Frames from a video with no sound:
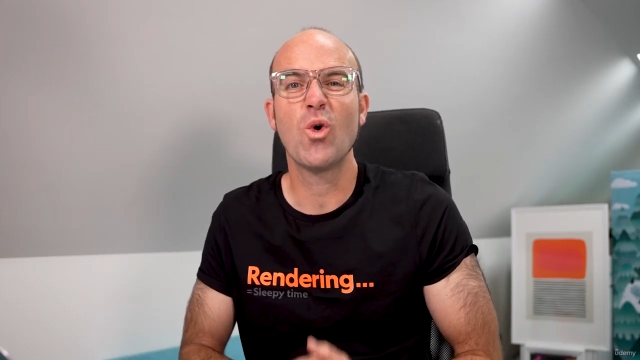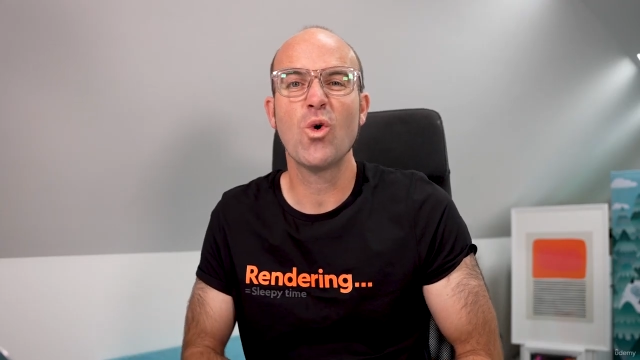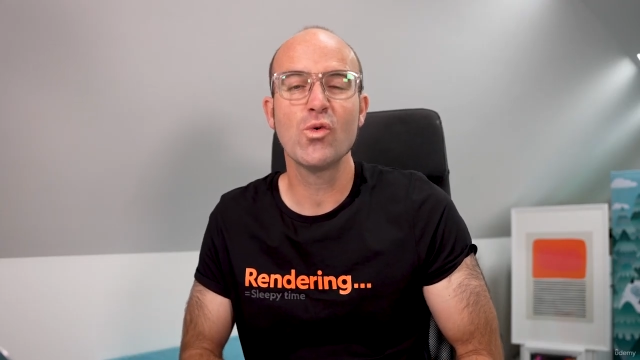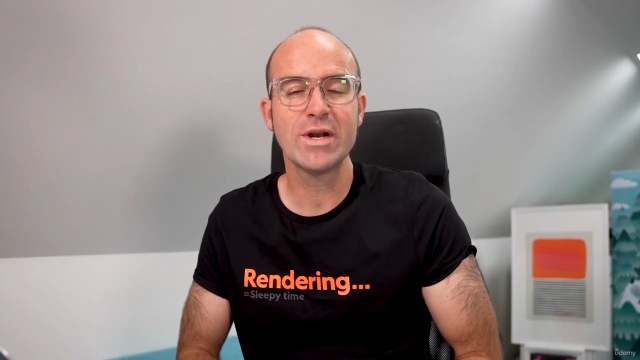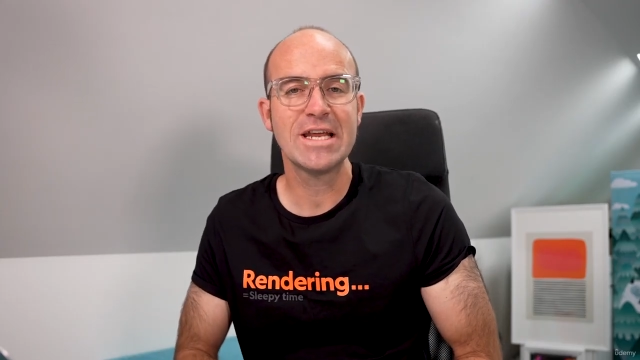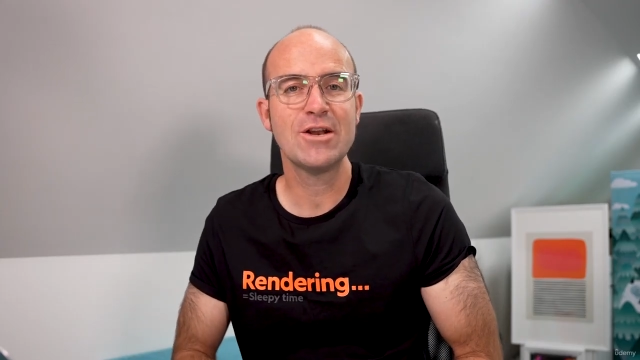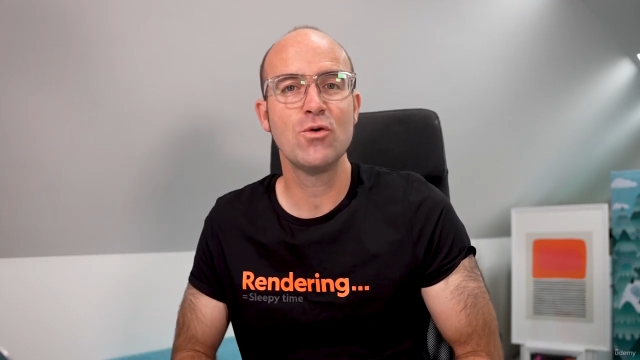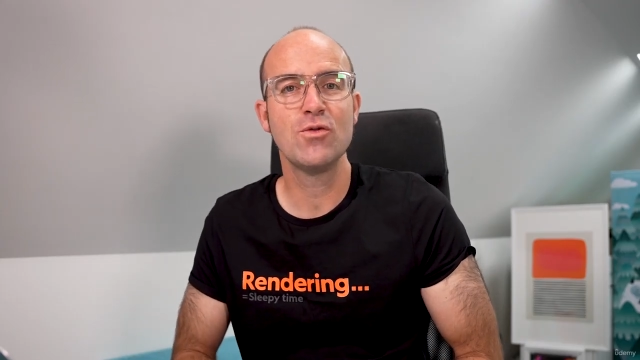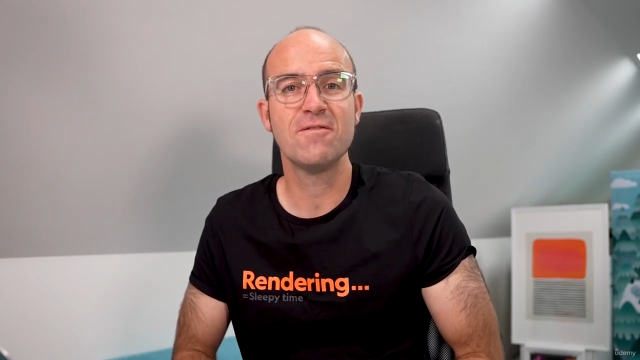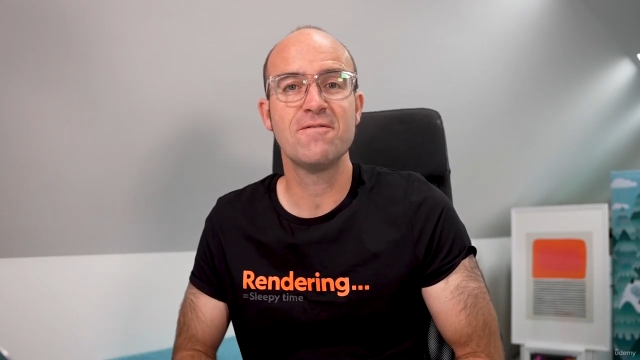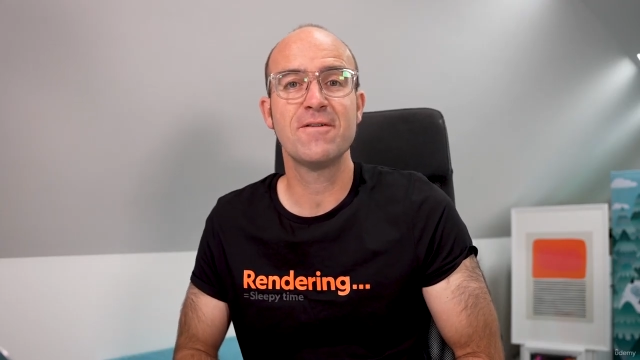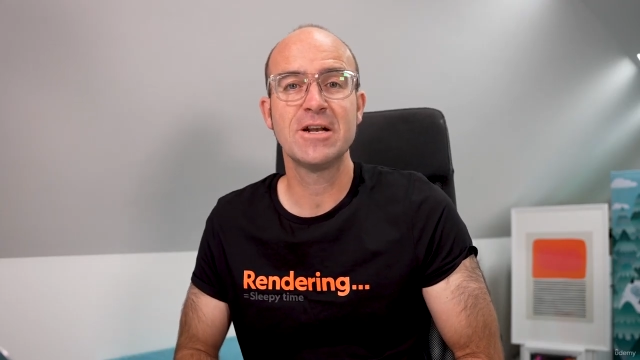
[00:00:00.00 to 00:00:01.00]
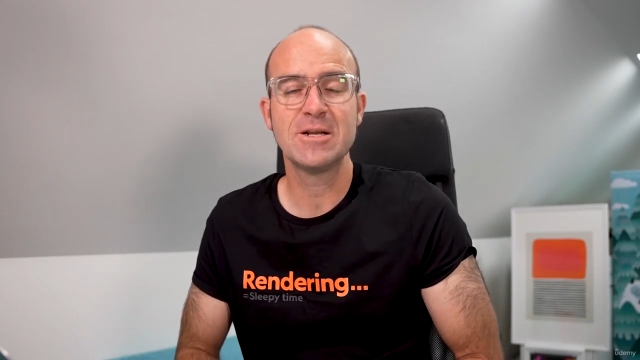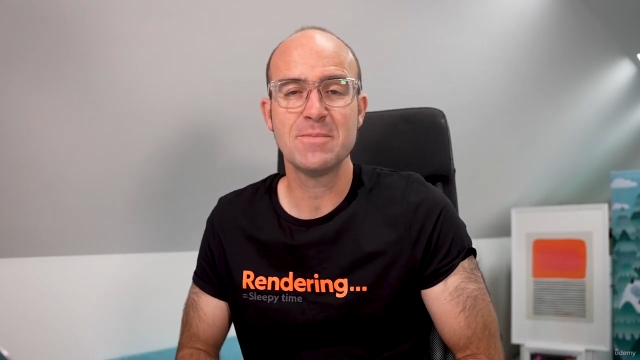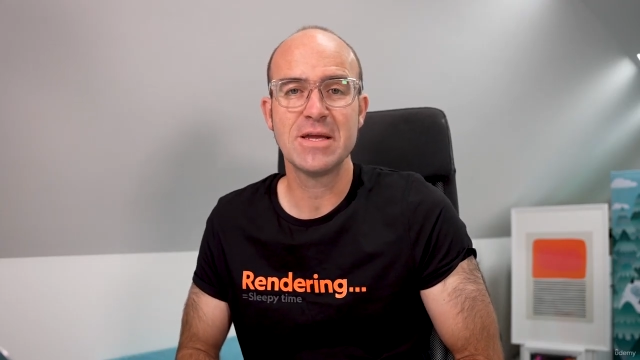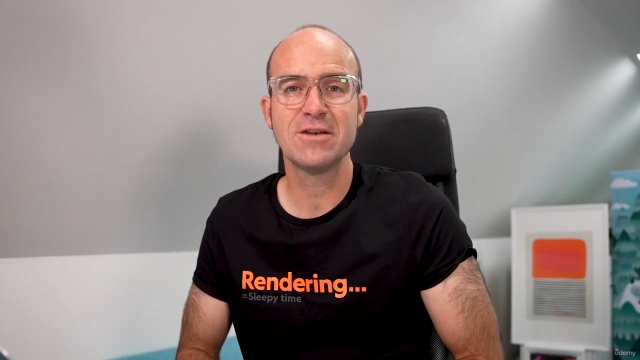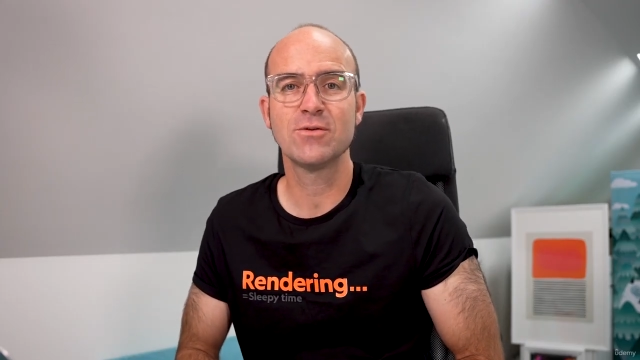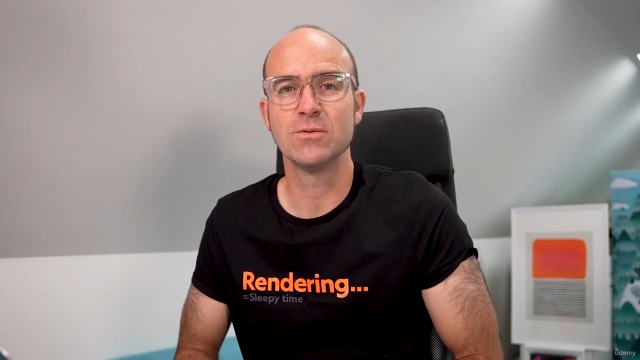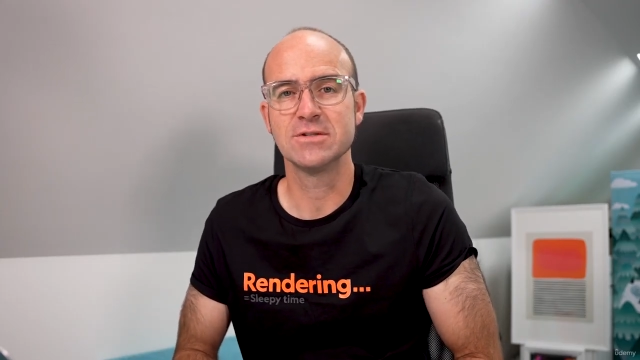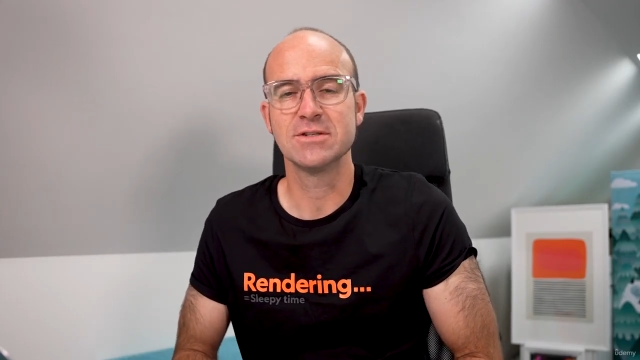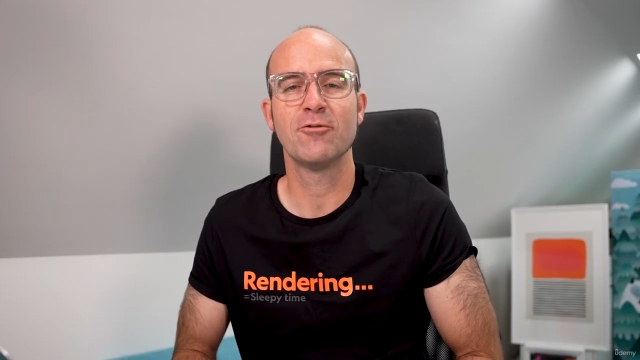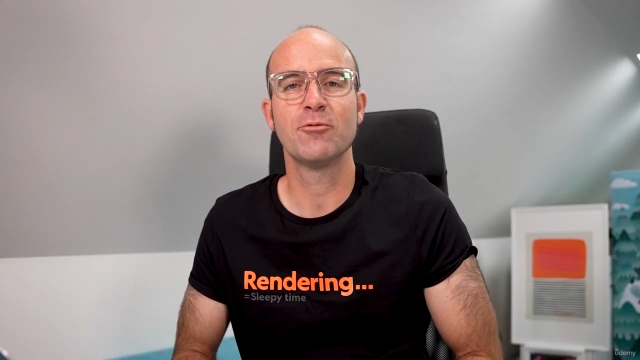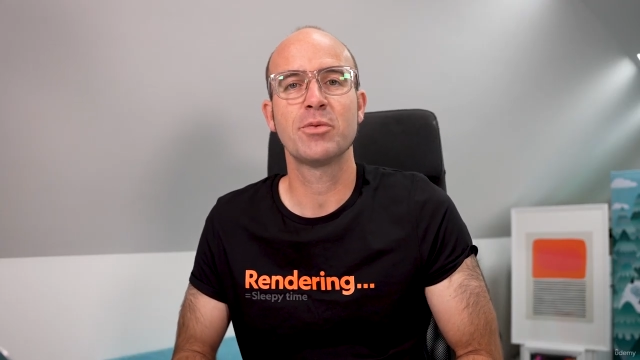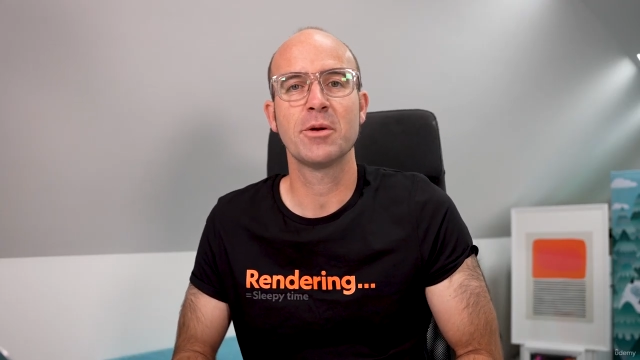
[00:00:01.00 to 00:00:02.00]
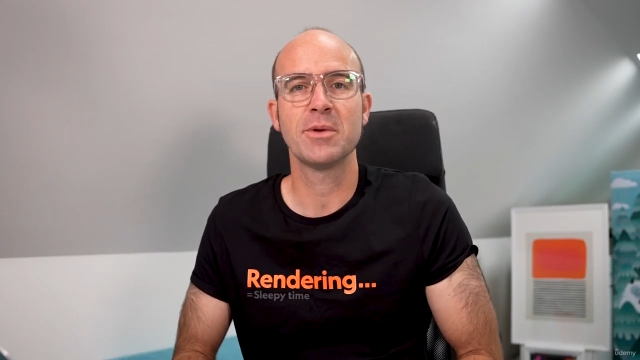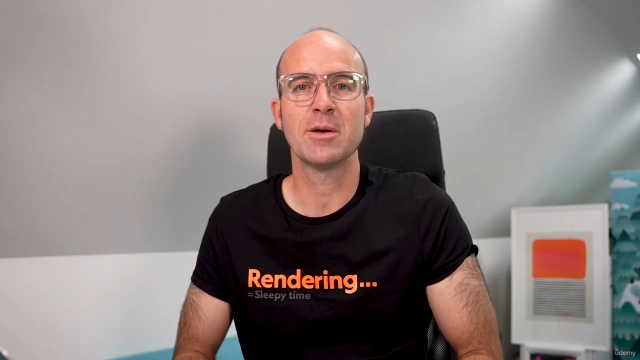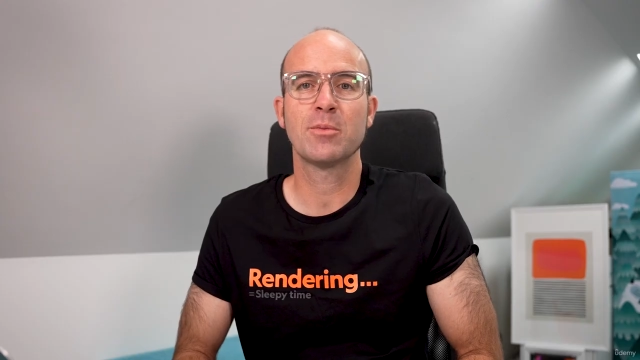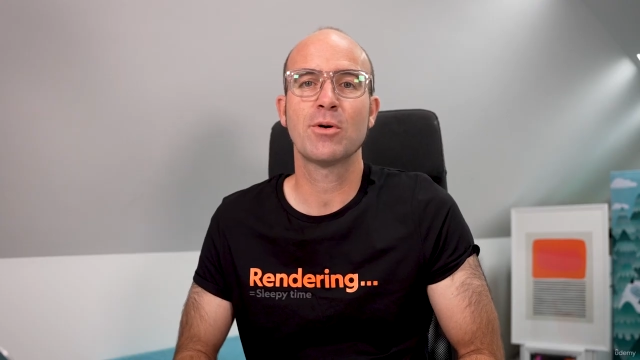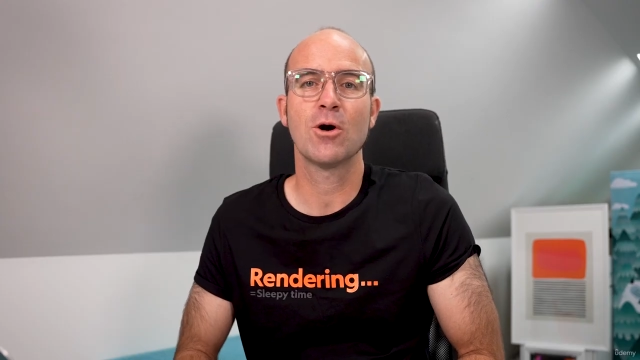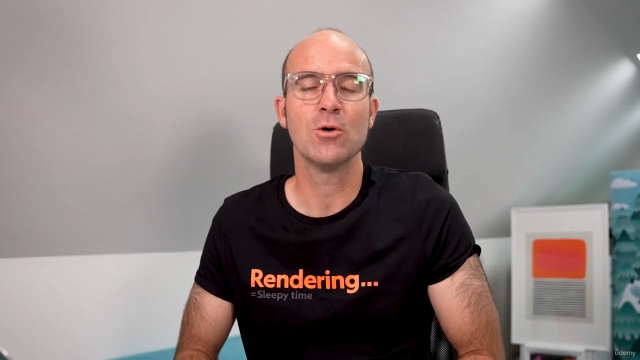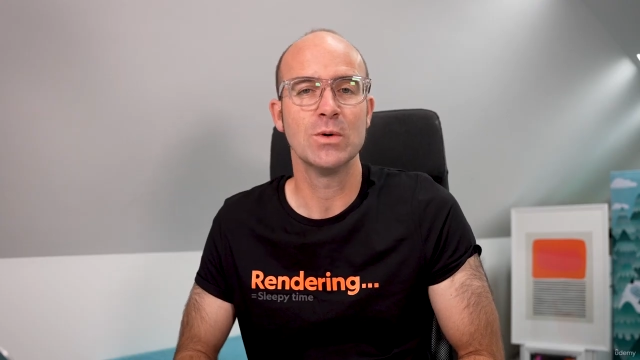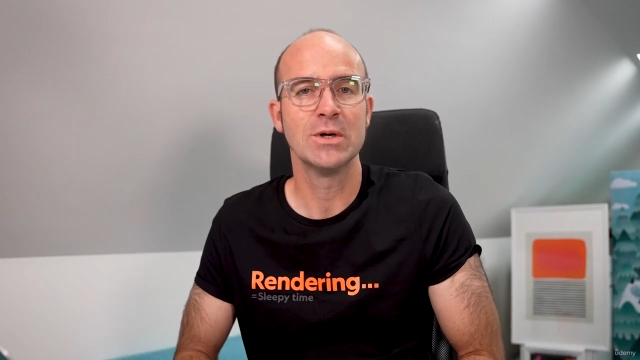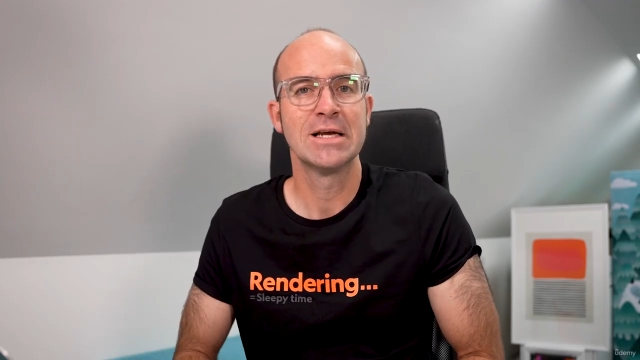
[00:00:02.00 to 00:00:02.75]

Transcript: already know the fundamentals of Premiere Pro.